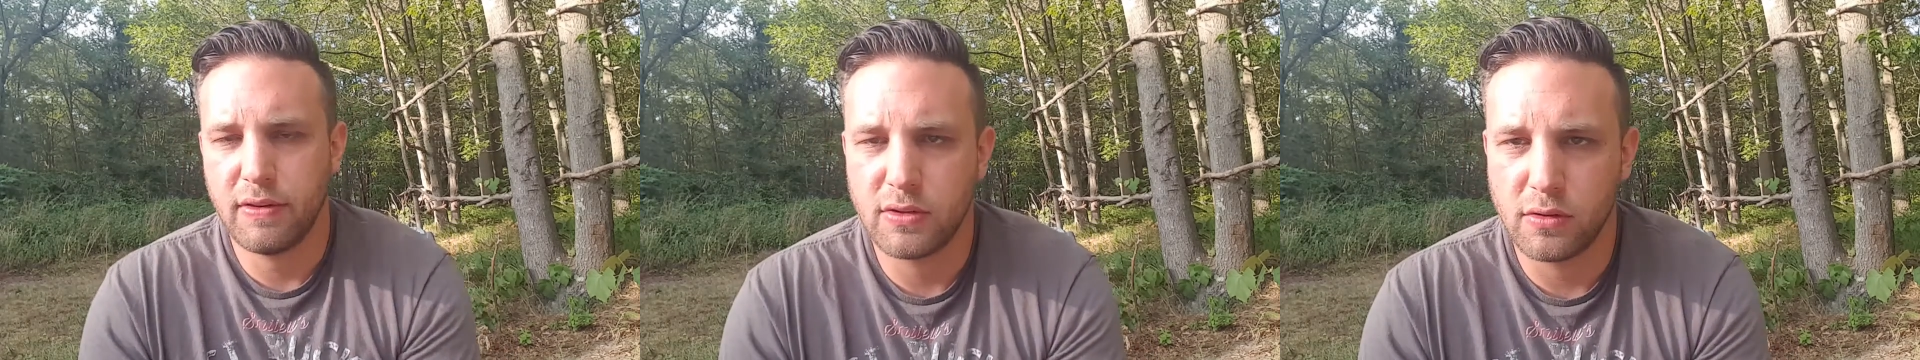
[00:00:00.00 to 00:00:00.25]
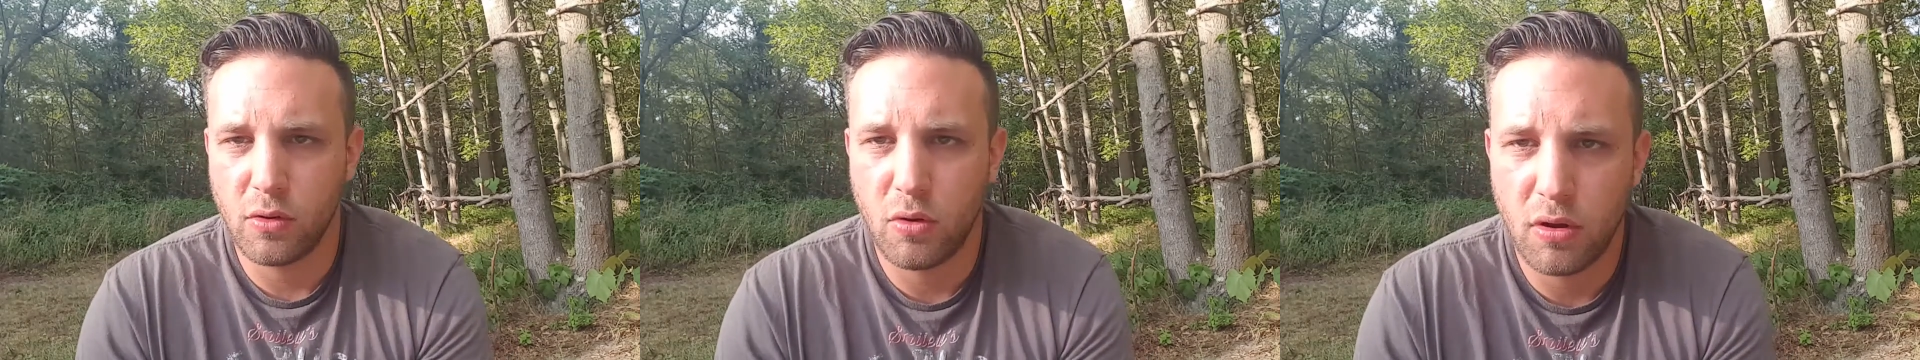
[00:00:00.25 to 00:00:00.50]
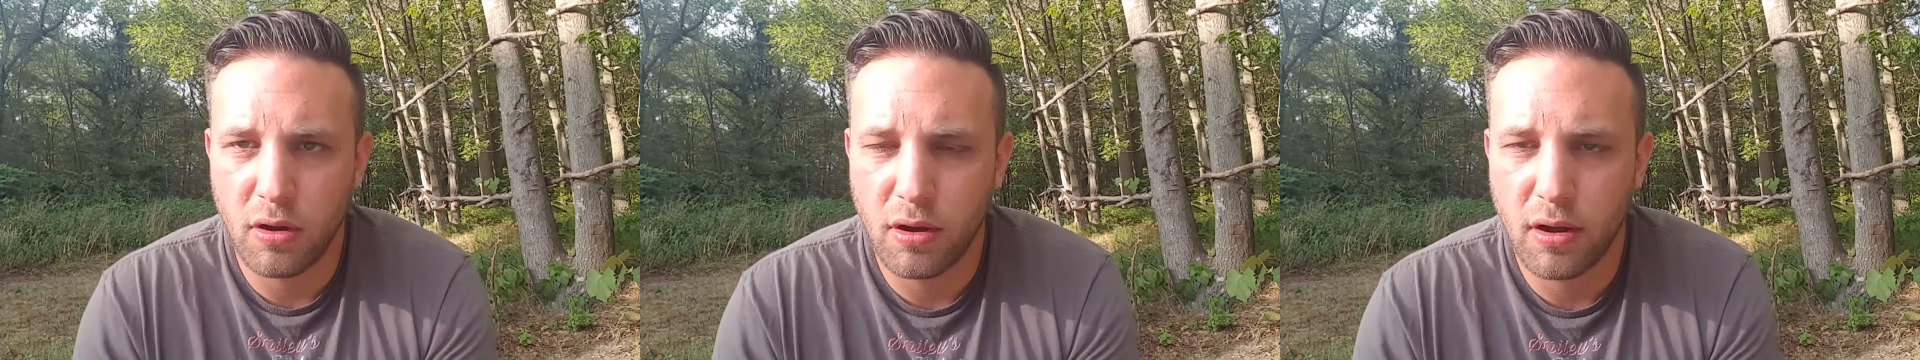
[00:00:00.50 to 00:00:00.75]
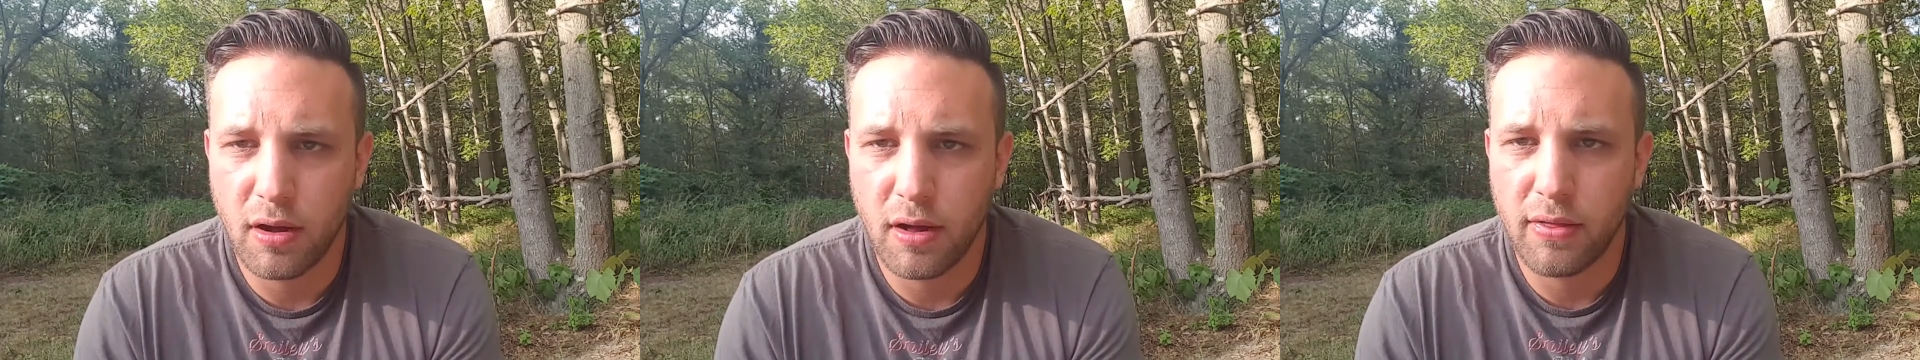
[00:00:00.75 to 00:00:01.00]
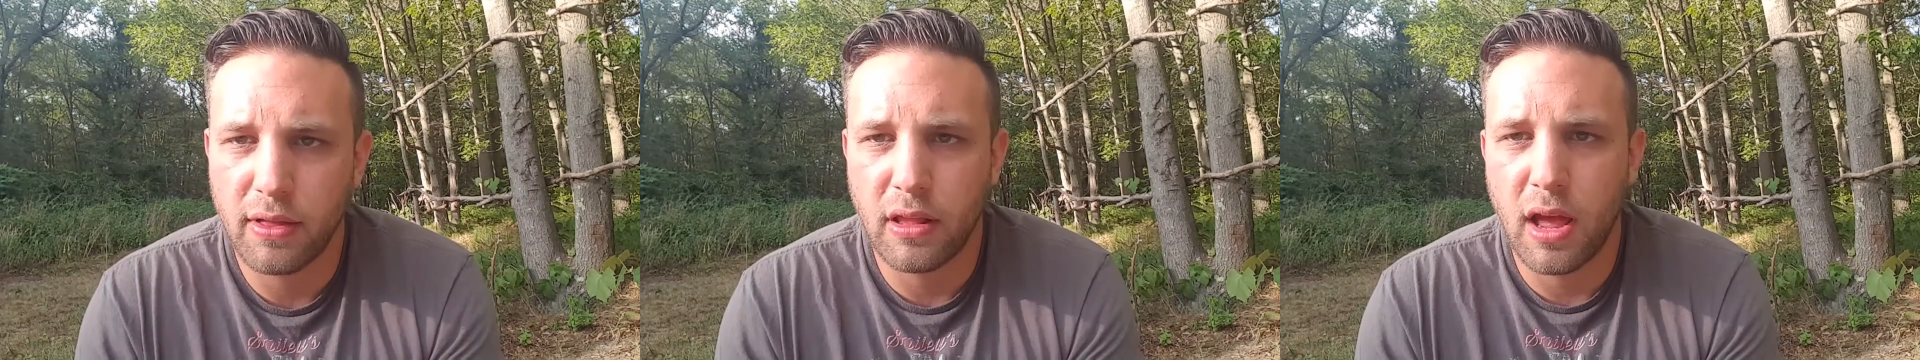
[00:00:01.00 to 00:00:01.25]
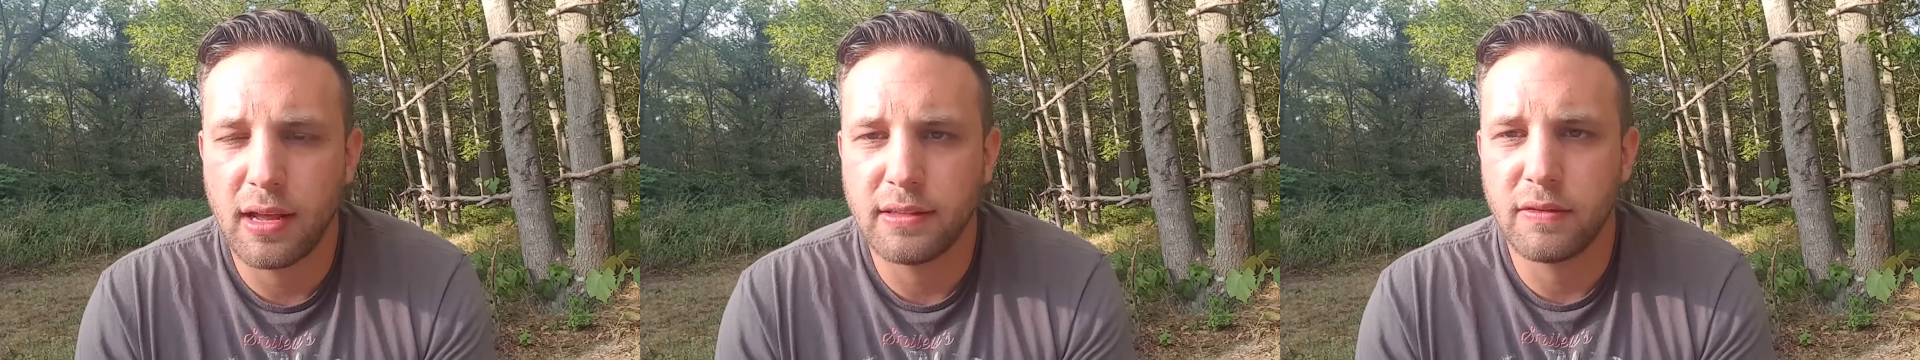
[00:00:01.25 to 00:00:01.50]
along the
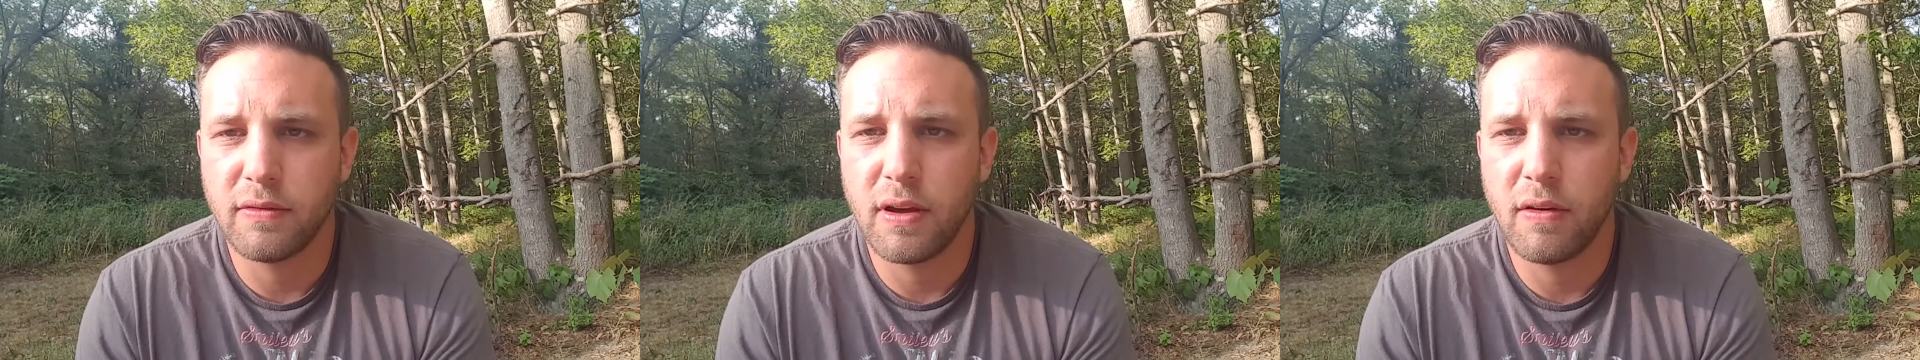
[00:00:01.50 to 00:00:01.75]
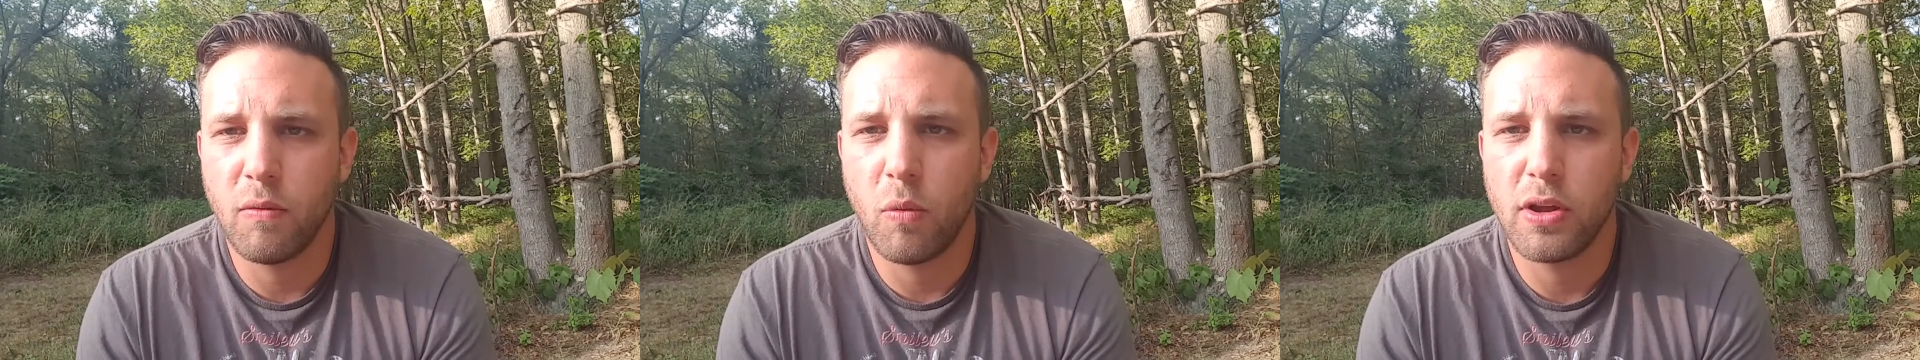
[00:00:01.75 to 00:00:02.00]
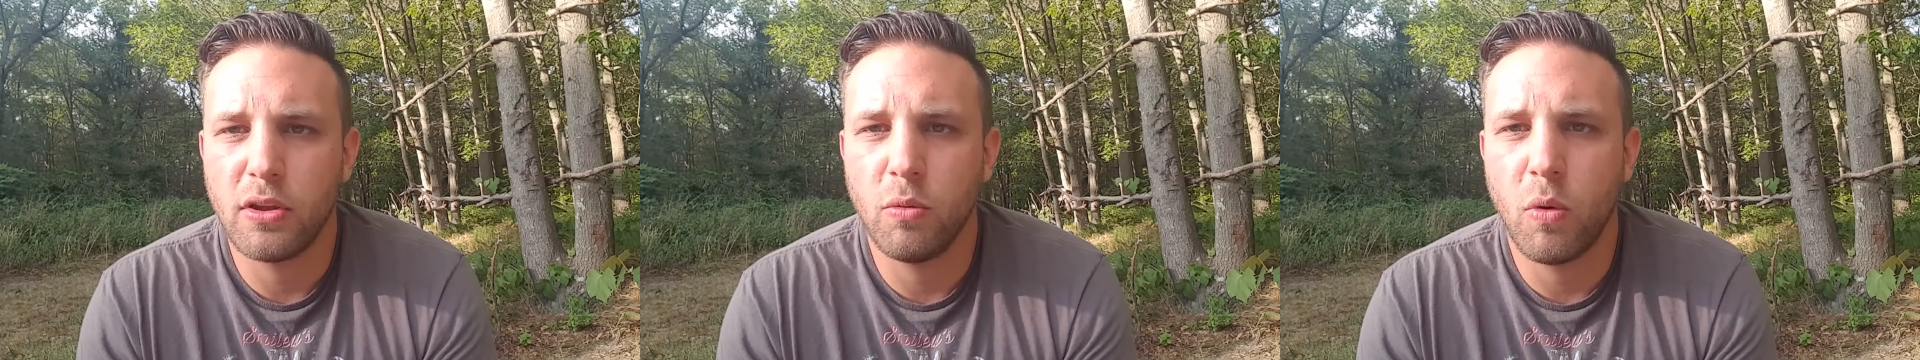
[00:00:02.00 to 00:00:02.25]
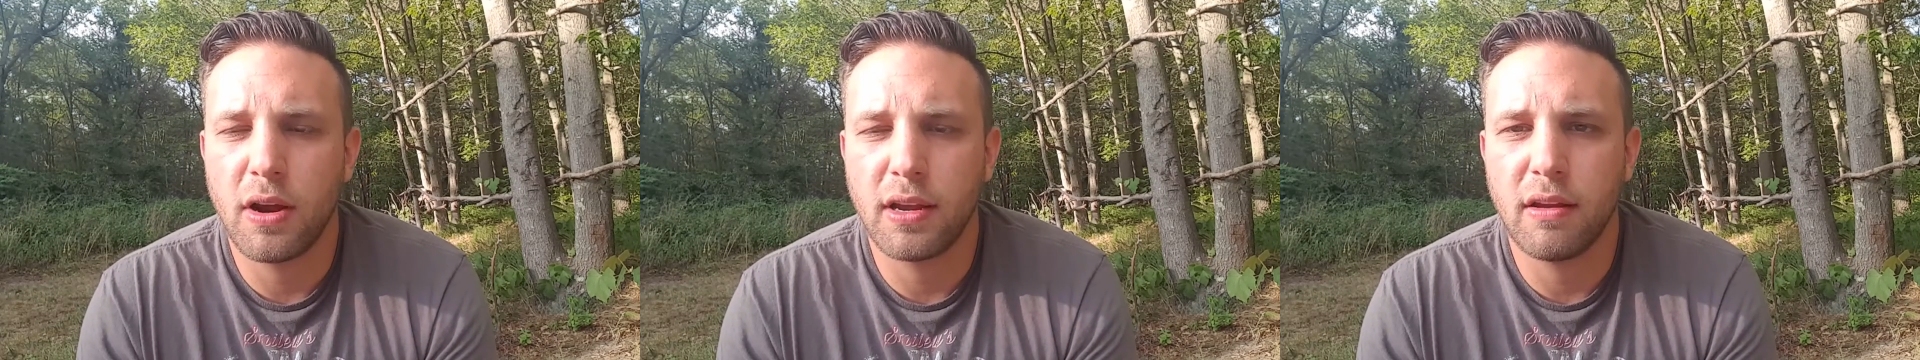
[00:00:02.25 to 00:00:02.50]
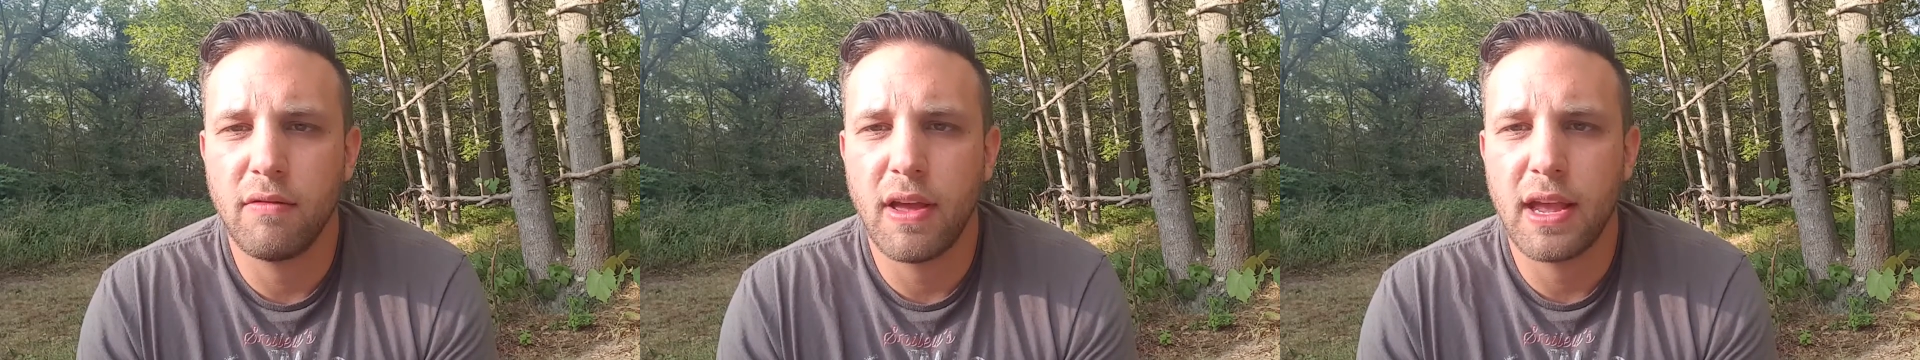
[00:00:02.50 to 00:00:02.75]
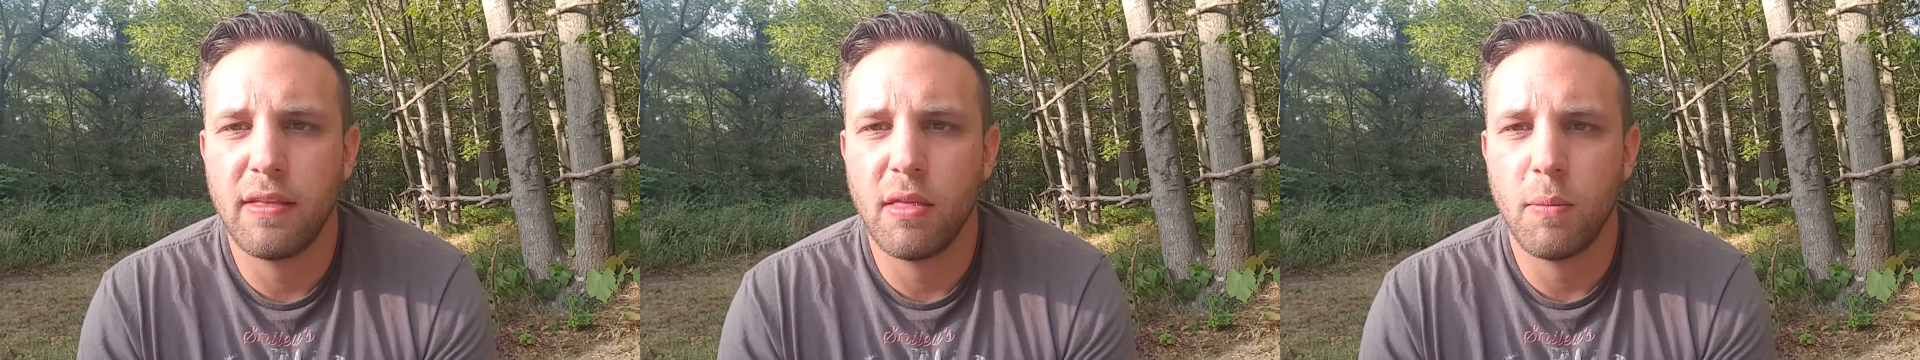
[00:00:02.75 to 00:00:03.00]
lines of what you want to
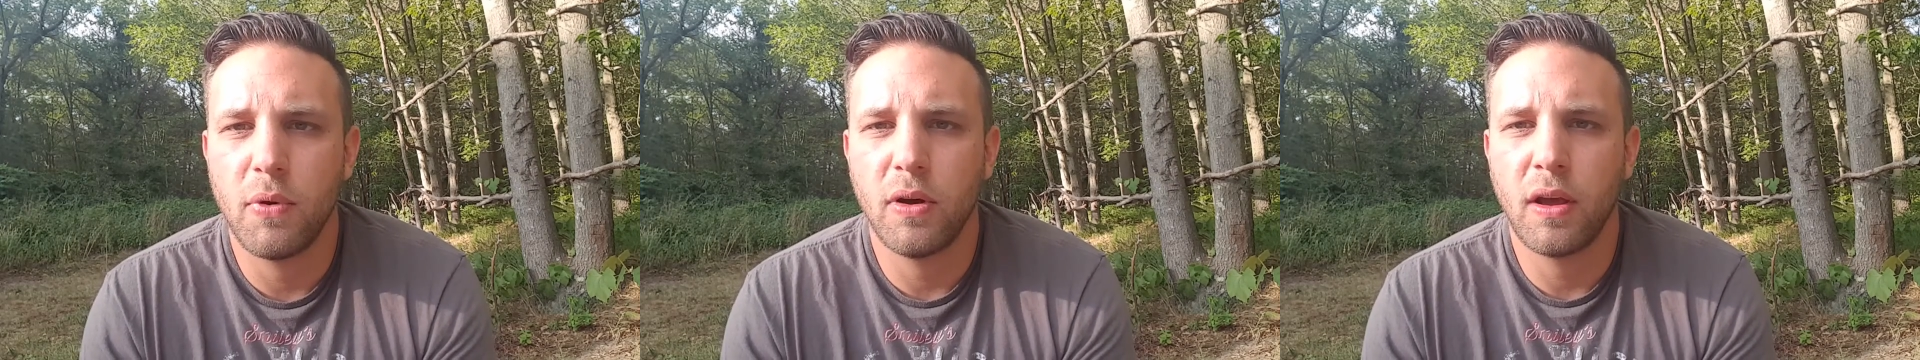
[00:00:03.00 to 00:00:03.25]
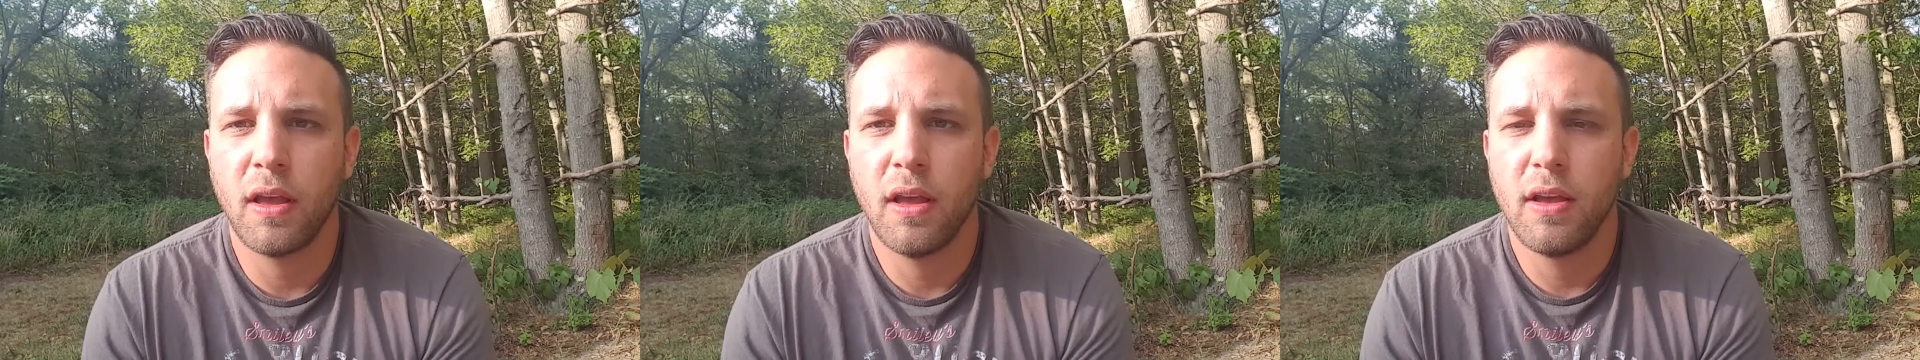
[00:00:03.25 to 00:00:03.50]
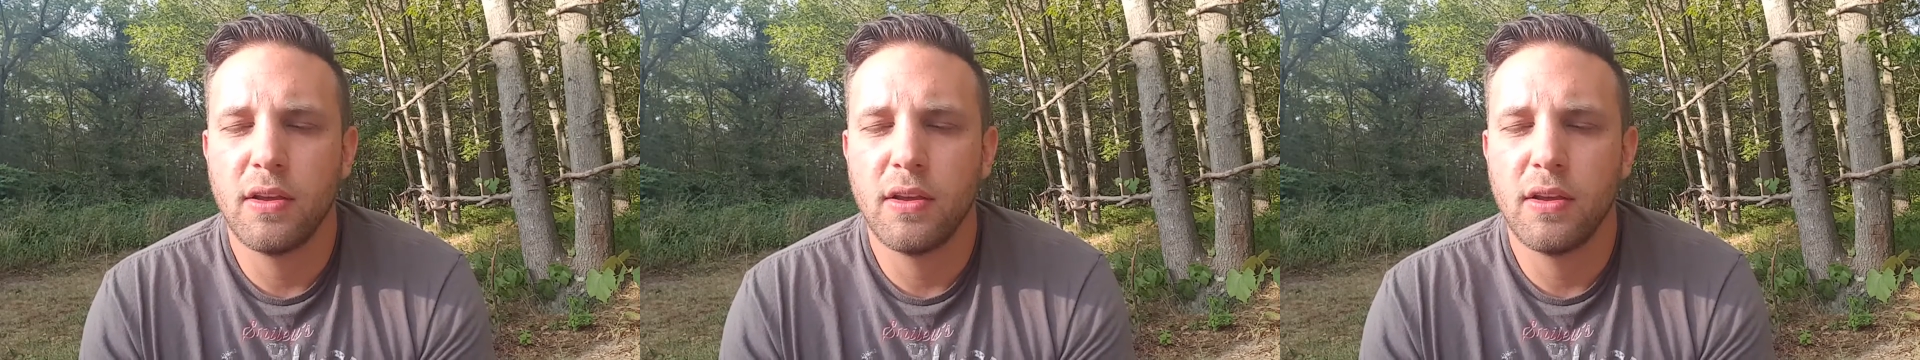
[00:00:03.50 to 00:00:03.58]
convey in the book.